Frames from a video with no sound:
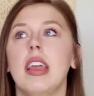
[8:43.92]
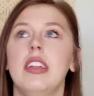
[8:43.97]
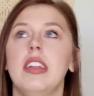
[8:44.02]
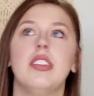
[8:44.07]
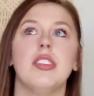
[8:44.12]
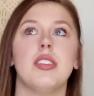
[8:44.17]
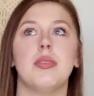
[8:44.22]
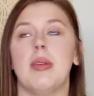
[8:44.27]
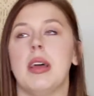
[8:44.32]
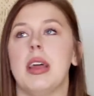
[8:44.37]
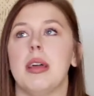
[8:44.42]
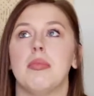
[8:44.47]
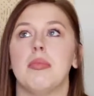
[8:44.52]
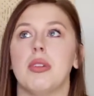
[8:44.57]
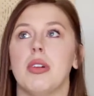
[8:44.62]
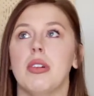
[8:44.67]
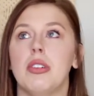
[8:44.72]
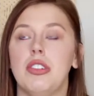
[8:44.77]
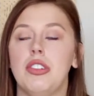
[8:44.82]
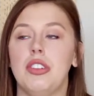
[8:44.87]
and just my
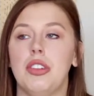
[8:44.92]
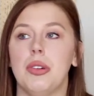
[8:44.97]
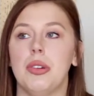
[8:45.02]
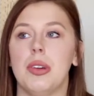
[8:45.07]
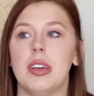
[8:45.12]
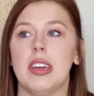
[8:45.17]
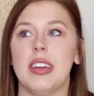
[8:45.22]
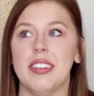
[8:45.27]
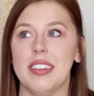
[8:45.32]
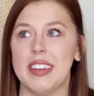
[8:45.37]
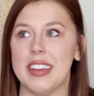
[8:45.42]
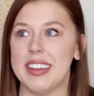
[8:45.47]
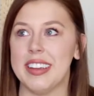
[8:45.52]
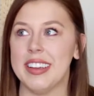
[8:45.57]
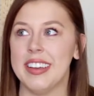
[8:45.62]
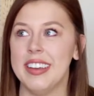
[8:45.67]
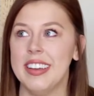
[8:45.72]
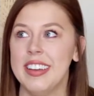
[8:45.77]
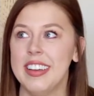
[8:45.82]
approach to it like